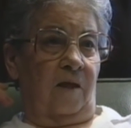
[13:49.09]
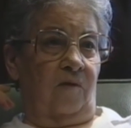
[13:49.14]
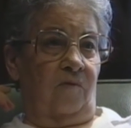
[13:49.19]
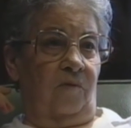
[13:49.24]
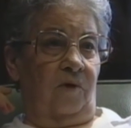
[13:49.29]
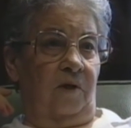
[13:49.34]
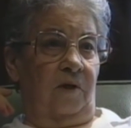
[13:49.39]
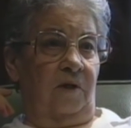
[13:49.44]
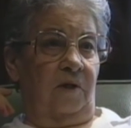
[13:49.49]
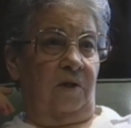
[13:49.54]

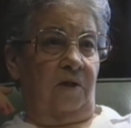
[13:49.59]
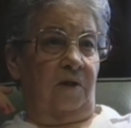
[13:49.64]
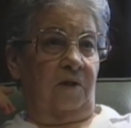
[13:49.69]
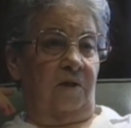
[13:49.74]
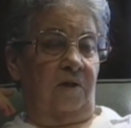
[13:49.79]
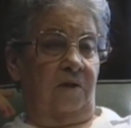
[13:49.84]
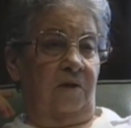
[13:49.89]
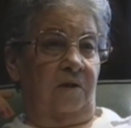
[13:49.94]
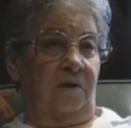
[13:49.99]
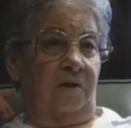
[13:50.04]
Well,
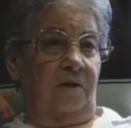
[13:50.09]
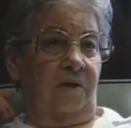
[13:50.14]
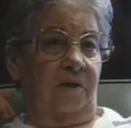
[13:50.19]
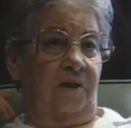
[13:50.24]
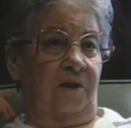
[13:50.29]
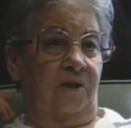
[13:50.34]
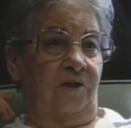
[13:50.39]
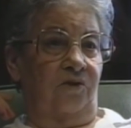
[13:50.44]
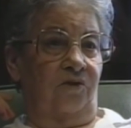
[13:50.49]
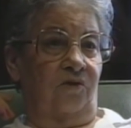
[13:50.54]
uh,
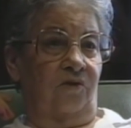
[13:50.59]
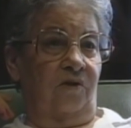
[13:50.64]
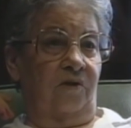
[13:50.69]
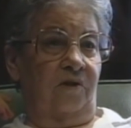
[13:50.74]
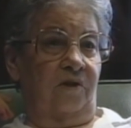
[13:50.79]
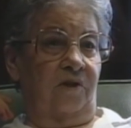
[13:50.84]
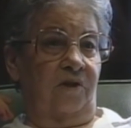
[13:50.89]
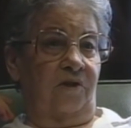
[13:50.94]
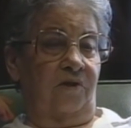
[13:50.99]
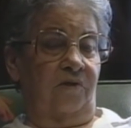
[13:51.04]
he
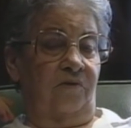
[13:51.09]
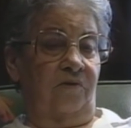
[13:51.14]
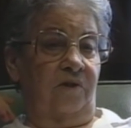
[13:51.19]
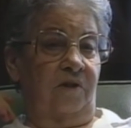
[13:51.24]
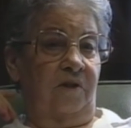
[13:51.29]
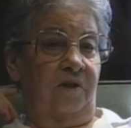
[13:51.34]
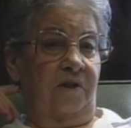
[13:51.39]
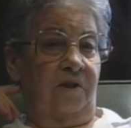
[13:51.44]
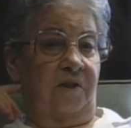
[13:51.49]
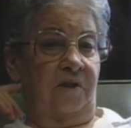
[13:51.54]
joined the
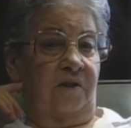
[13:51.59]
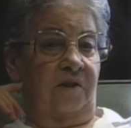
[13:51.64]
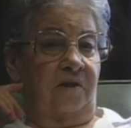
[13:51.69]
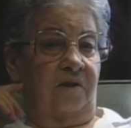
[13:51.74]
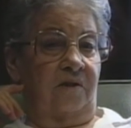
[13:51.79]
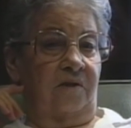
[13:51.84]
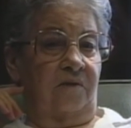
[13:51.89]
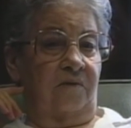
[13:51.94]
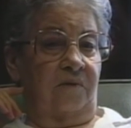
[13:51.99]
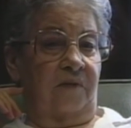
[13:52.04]
union, and
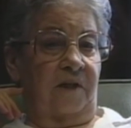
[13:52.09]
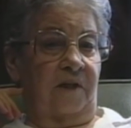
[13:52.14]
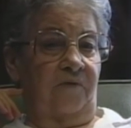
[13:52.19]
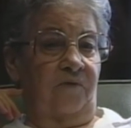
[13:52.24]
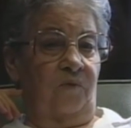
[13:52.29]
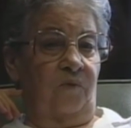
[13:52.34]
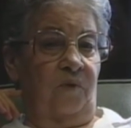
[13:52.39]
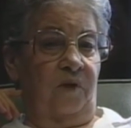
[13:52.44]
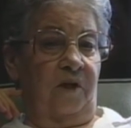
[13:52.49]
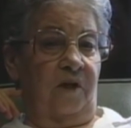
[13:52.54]
uh,
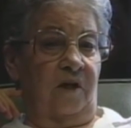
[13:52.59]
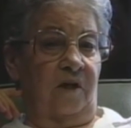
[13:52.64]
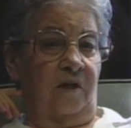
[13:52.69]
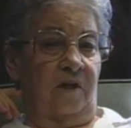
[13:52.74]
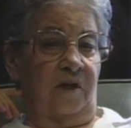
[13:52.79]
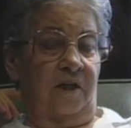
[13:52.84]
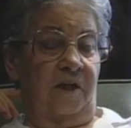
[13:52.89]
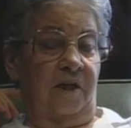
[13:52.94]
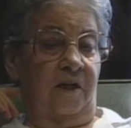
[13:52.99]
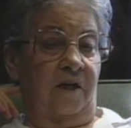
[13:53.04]
after we got
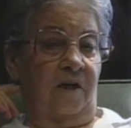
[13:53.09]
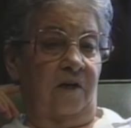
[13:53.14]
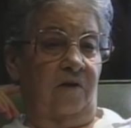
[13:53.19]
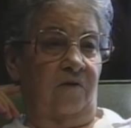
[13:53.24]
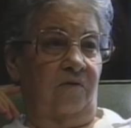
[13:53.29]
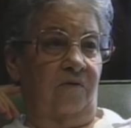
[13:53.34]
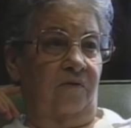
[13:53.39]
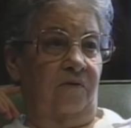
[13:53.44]
uh, laid sorry, off. Sorry,